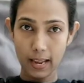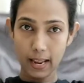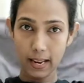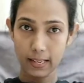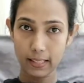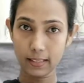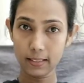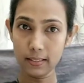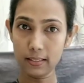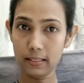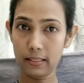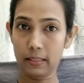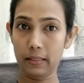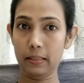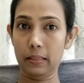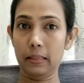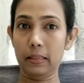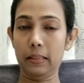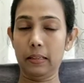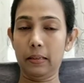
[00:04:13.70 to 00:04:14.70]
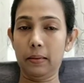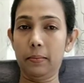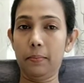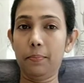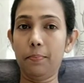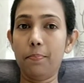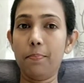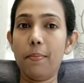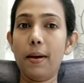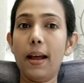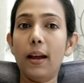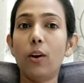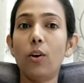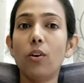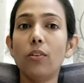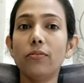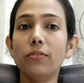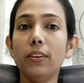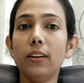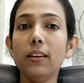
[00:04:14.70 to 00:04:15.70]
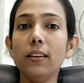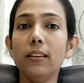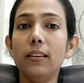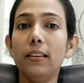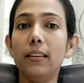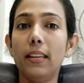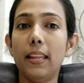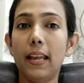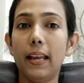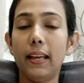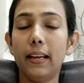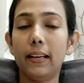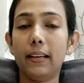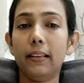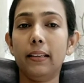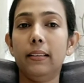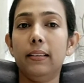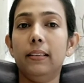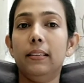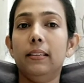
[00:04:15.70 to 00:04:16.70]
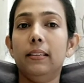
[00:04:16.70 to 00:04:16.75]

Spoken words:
at the back of your neck